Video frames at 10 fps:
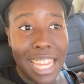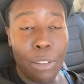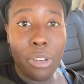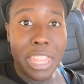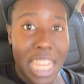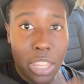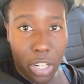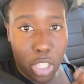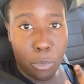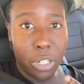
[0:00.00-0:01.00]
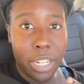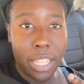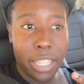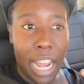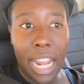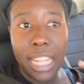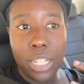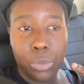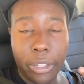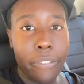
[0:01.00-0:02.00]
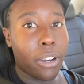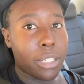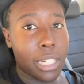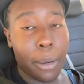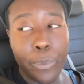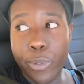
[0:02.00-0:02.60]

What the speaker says: within our community that is really fucked up.